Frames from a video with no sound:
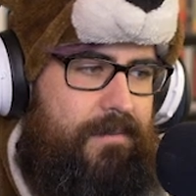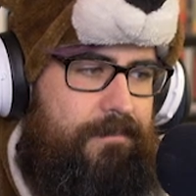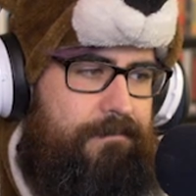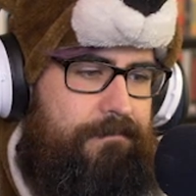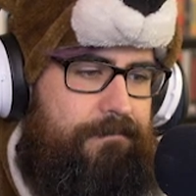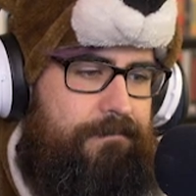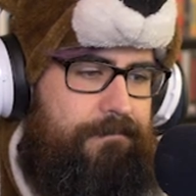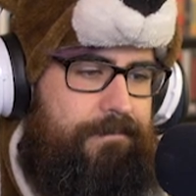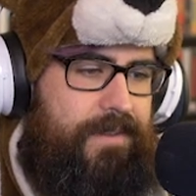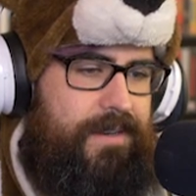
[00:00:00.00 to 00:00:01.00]

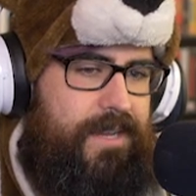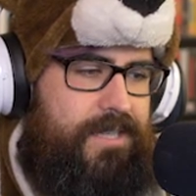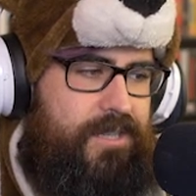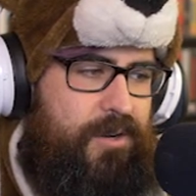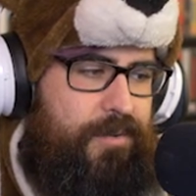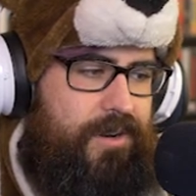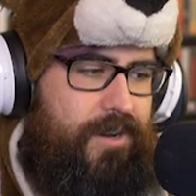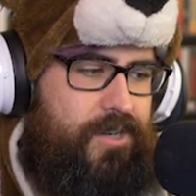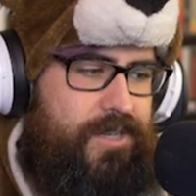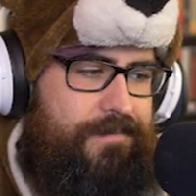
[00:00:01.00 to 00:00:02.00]
Mm-hmm, a necessary
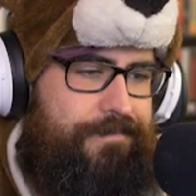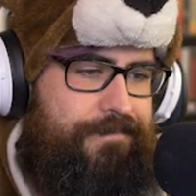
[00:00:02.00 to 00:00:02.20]
precaution.